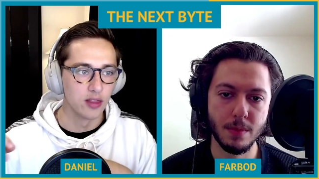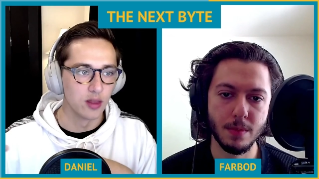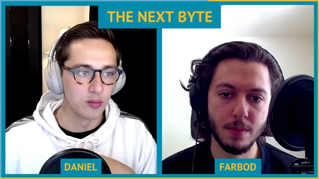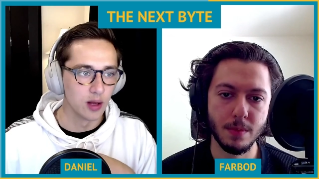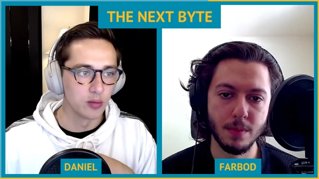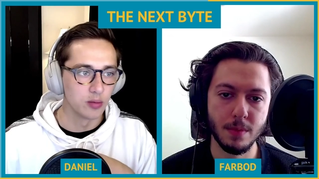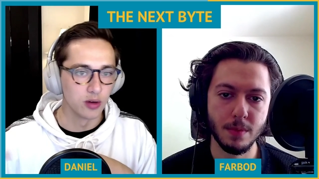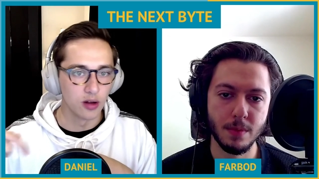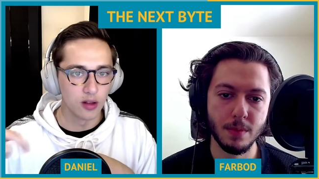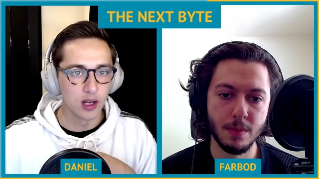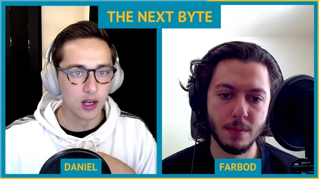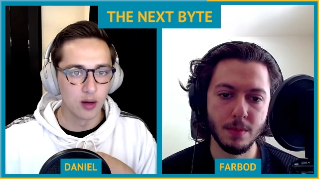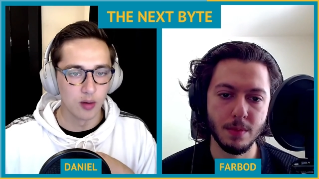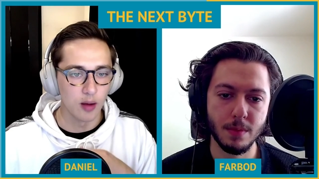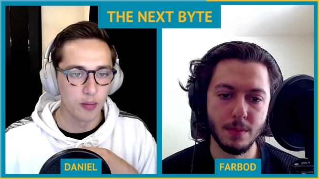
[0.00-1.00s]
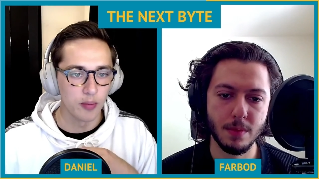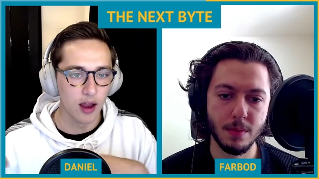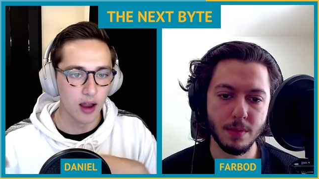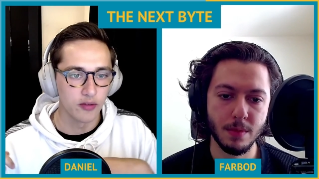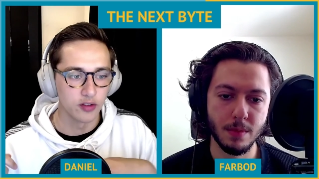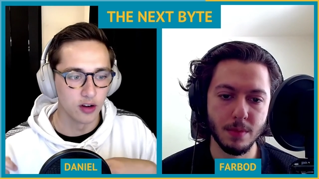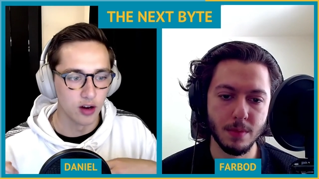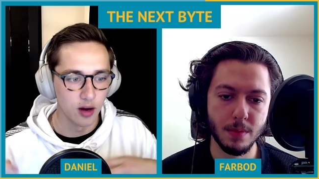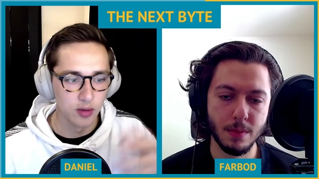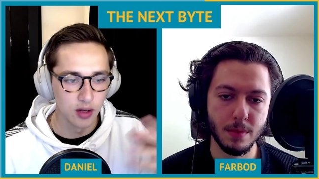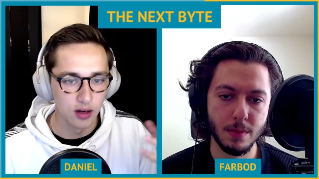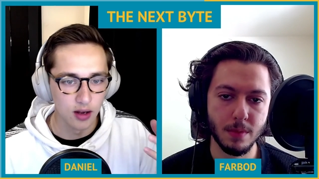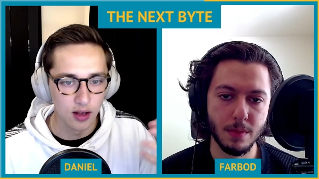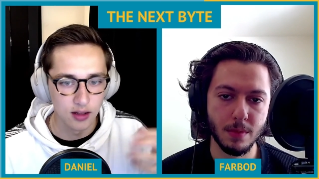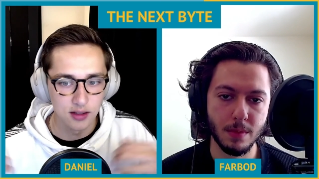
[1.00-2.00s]
Speaker 1: then be able to clean it up after. I
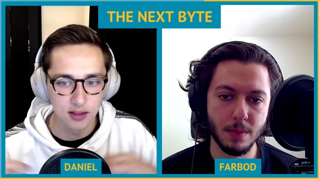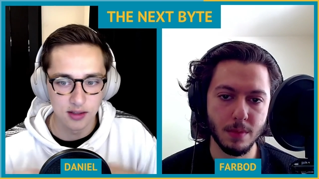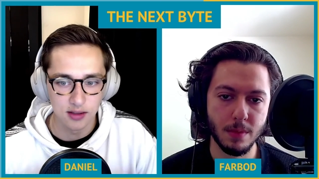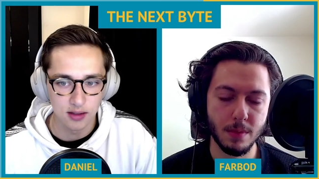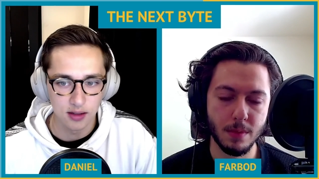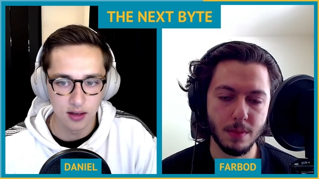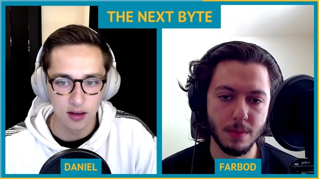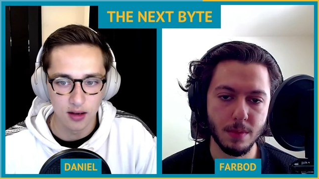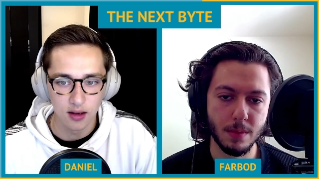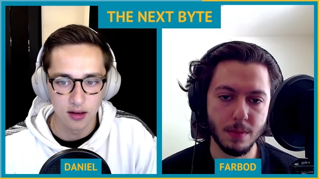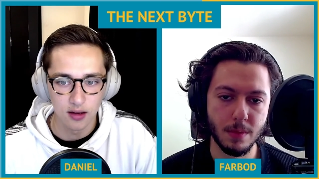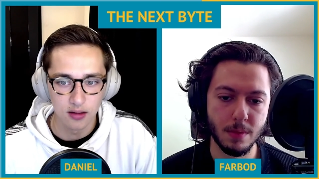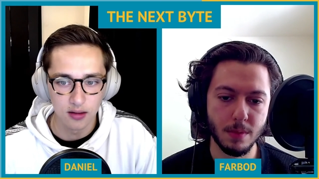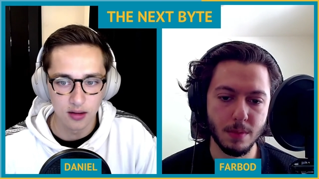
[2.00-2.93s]
mean, it's, uh,